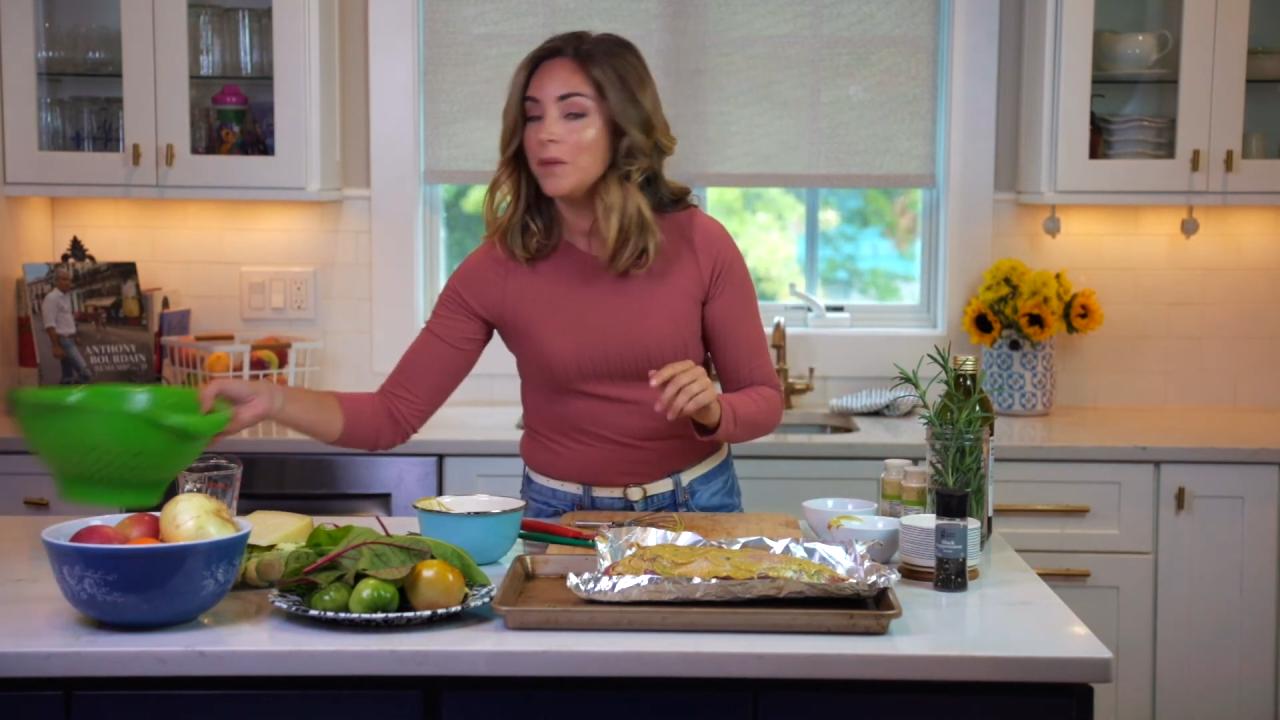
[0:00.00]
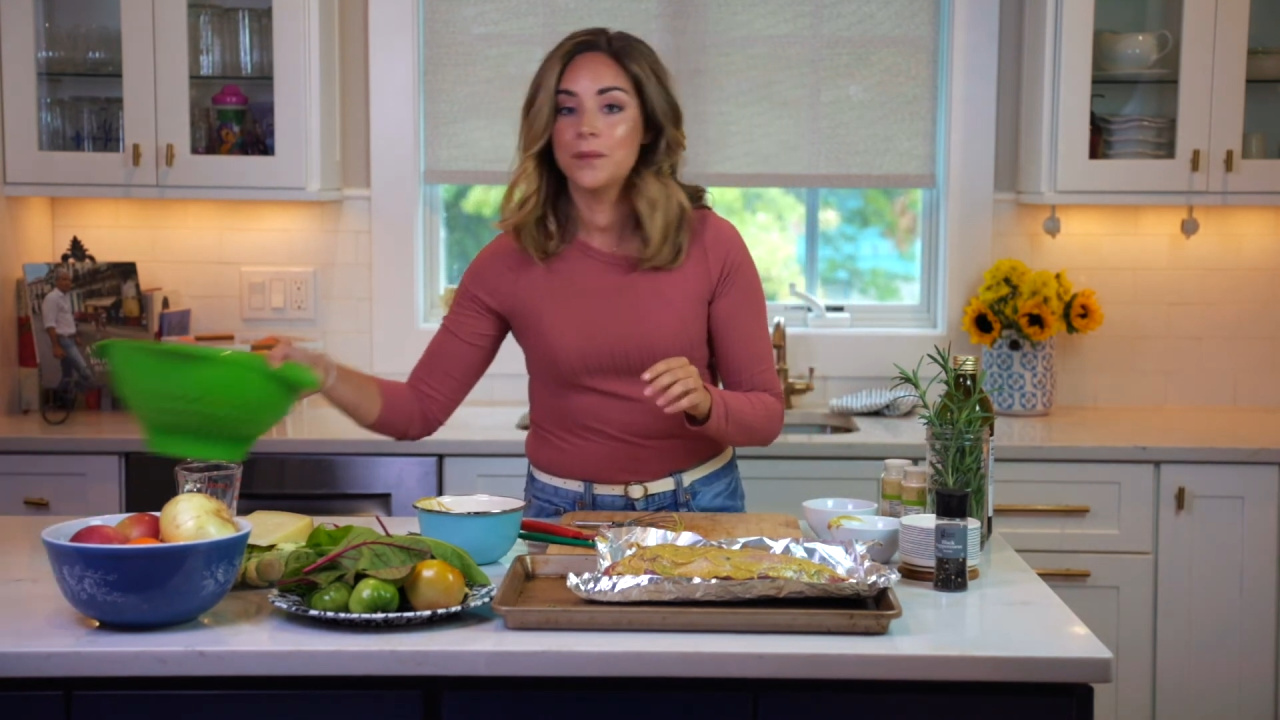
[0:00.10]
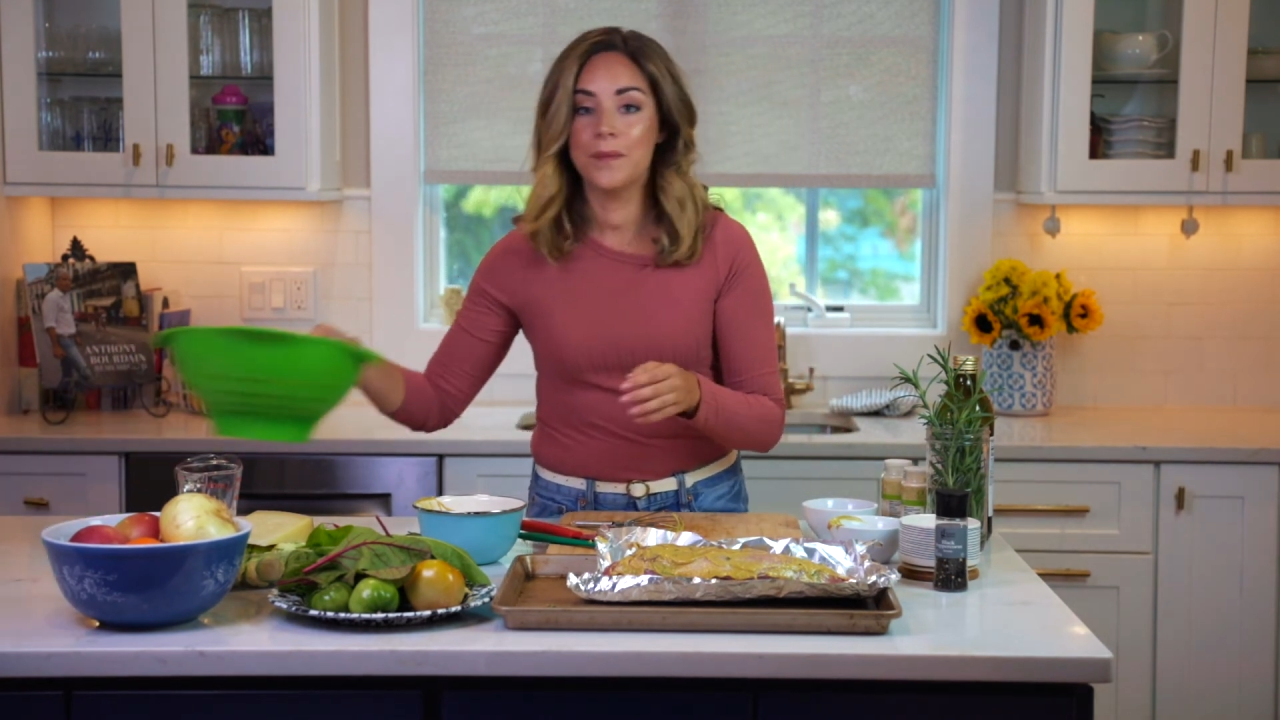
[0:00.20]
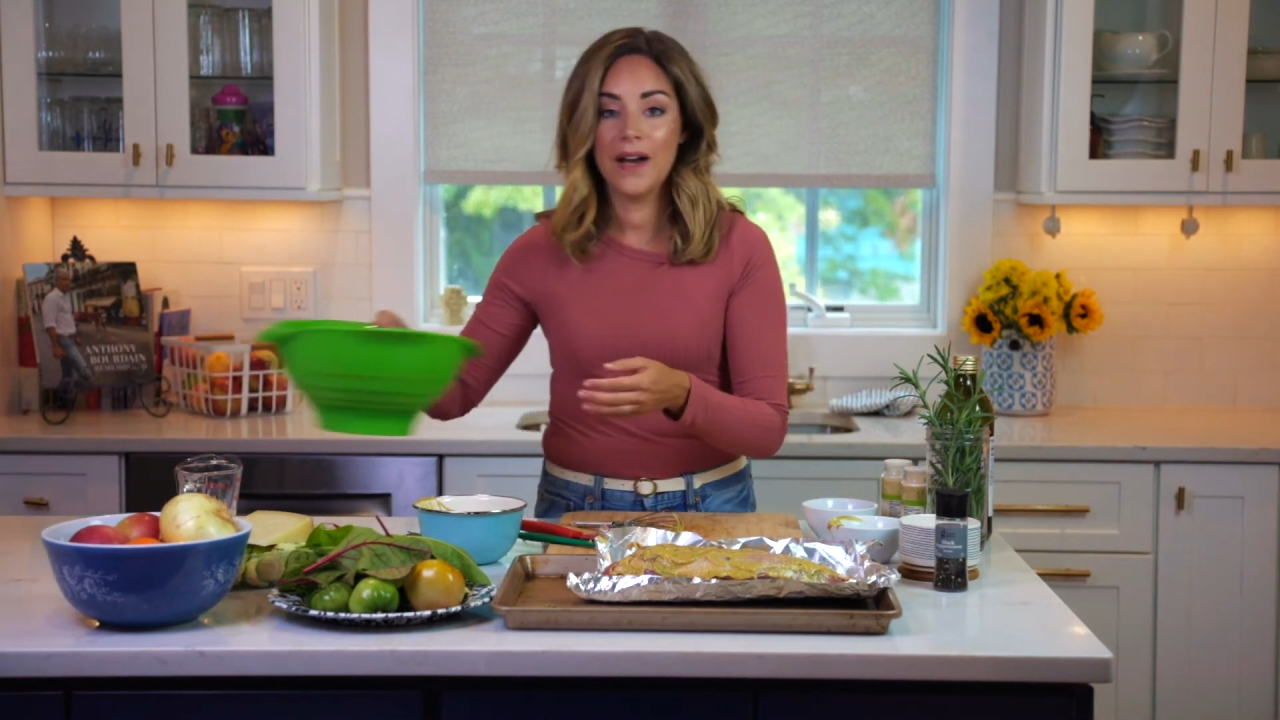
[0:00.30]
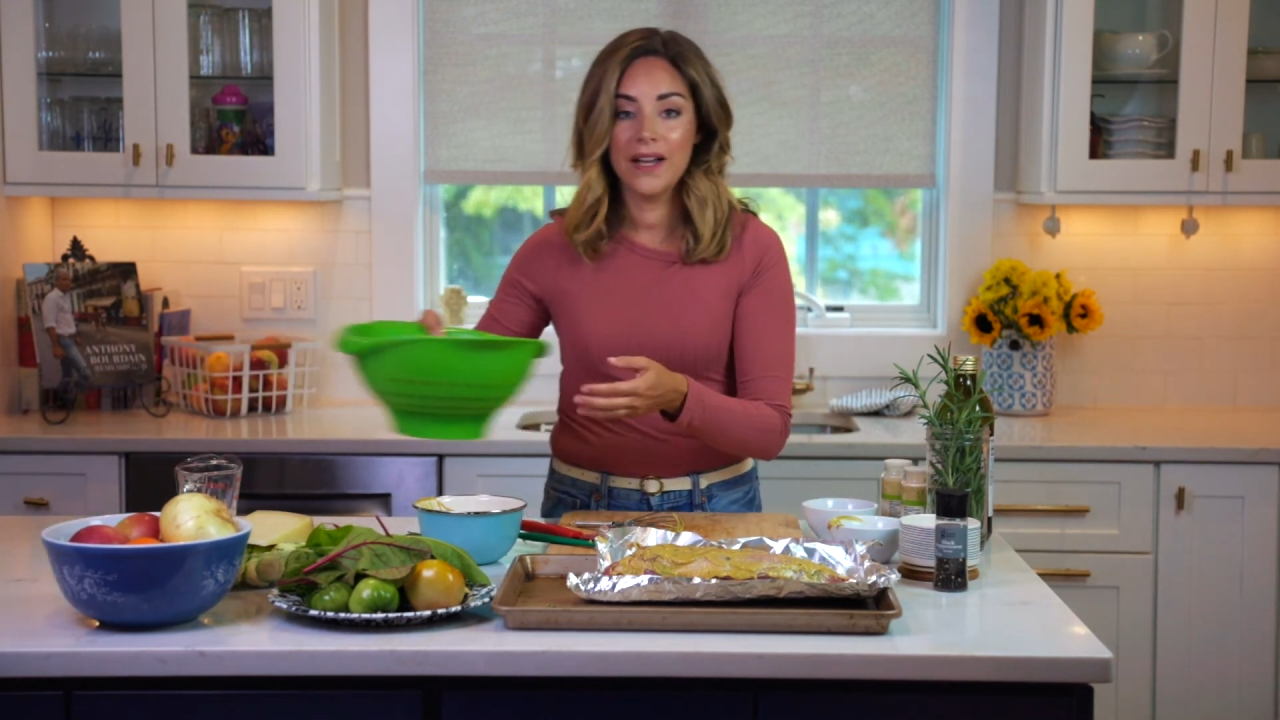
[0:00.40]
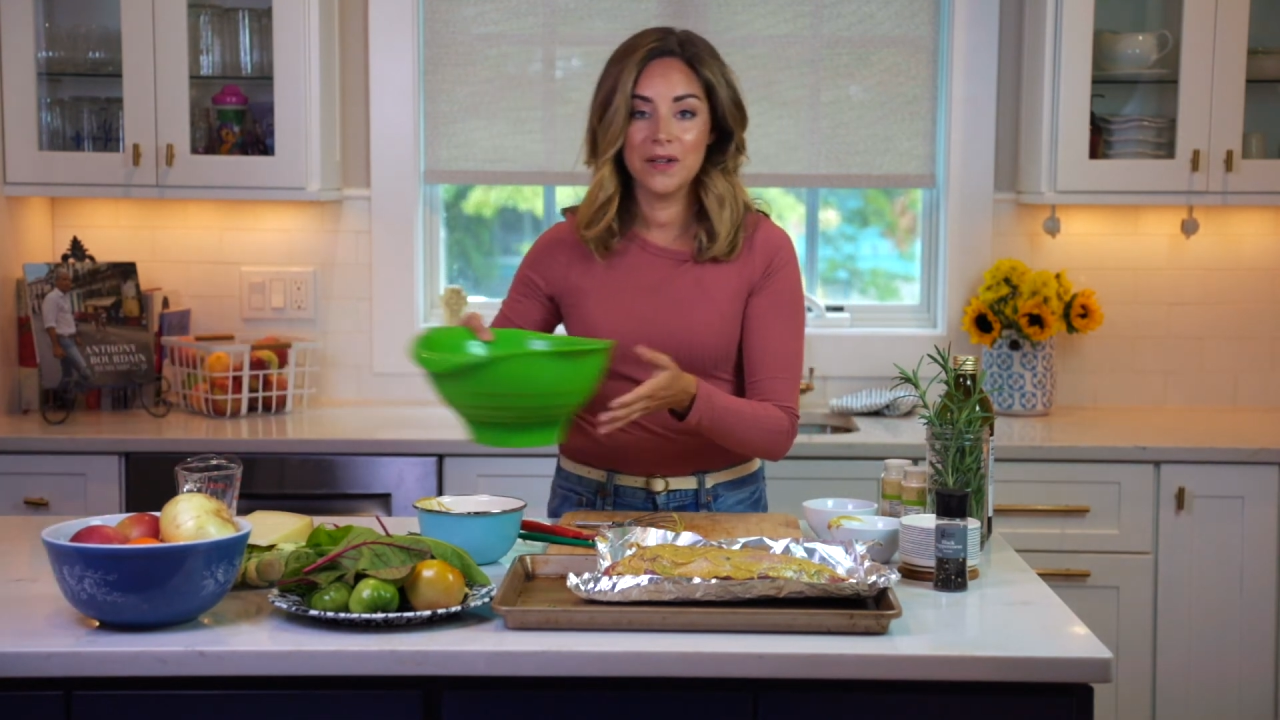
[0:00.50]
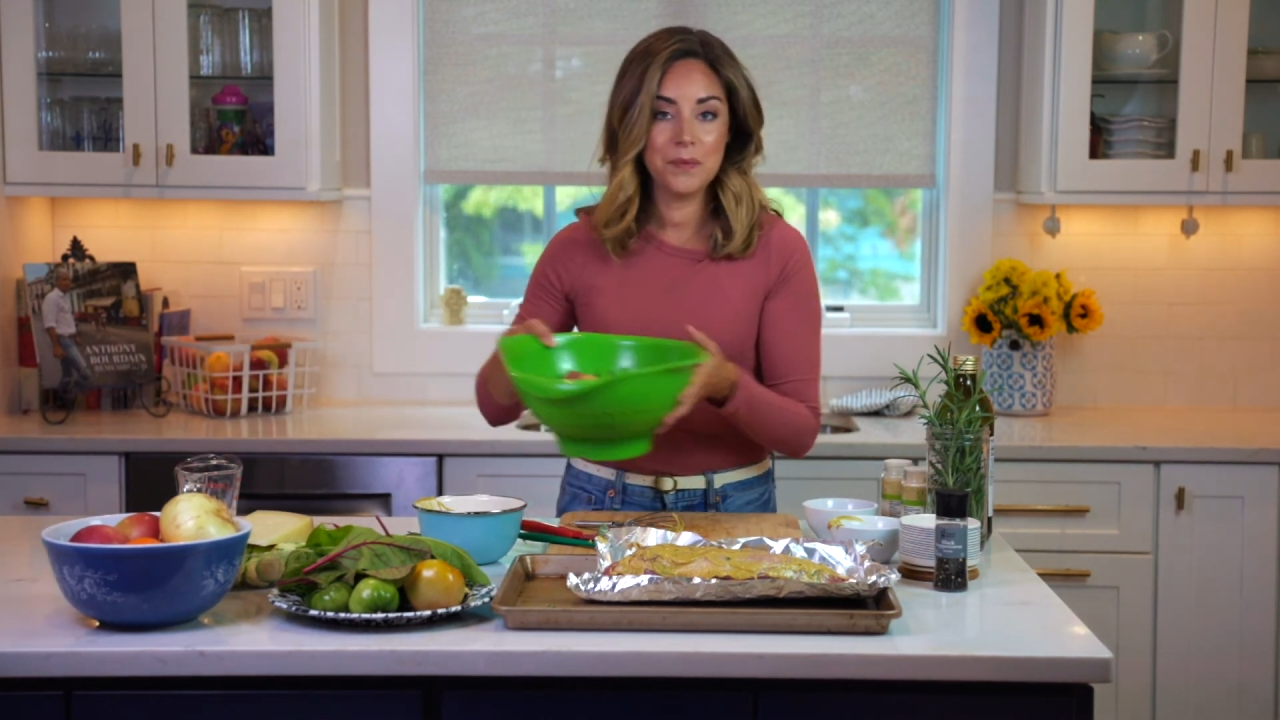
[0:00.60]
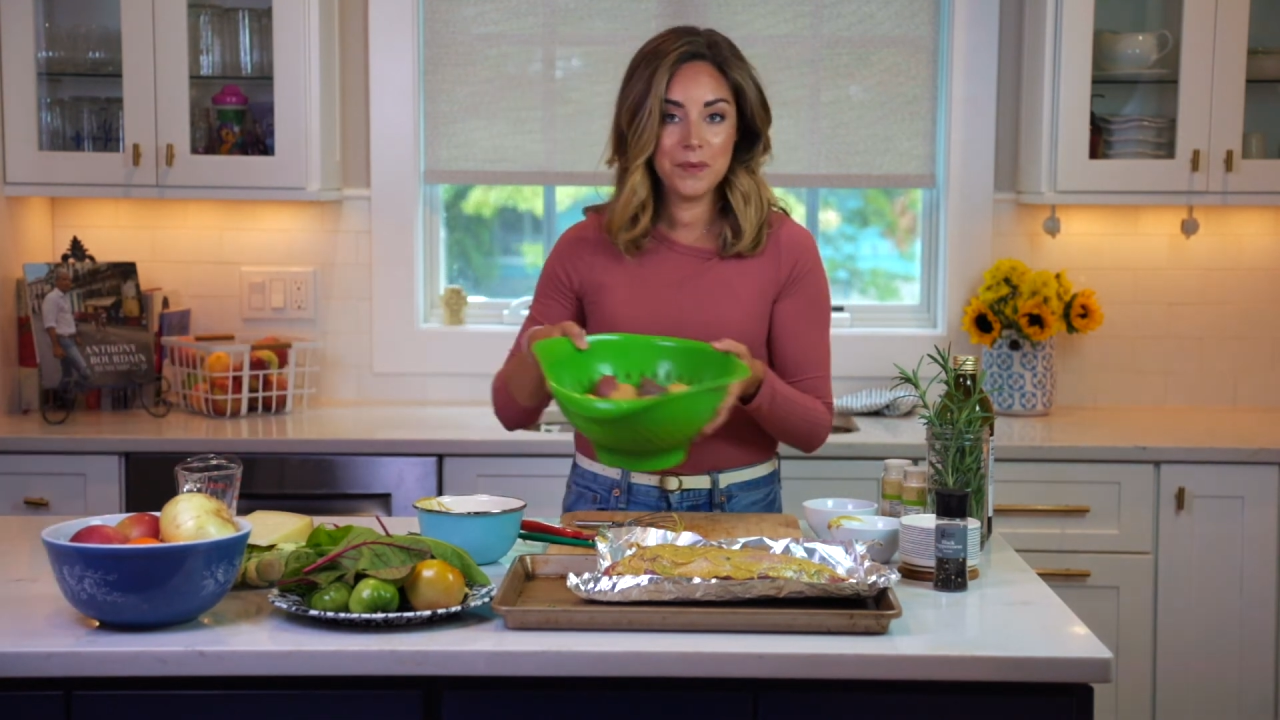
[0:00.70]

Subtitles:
my